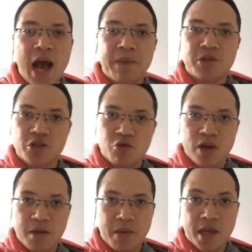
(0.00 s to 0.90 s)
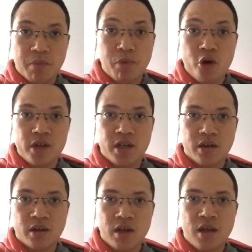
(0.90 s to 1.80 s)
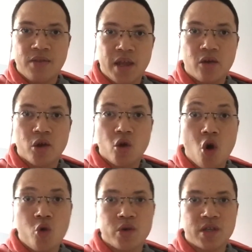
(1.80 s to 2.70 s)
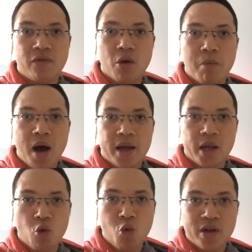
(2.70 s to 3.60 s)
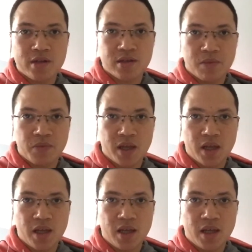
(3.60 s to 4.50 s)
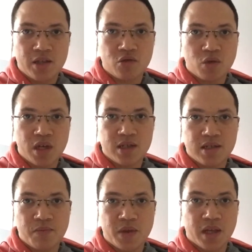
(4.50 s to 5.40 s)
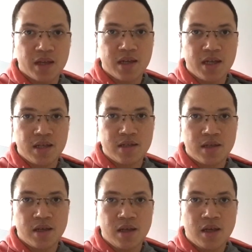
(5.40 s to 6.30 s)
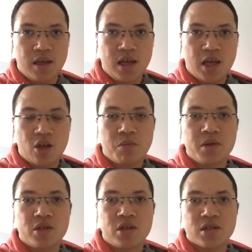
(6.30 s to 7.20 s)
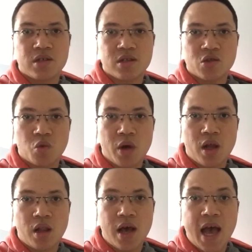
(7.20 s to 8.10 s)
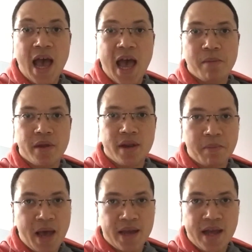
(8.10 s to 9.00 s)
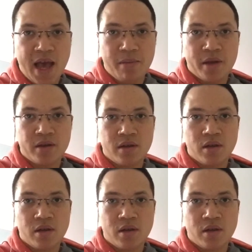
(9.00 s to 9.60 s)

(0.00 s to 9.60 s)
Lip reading: I'm just trying to make a point here that not always if your body wants something, it's really something it needs. It could be just as well a habit, a bad habit.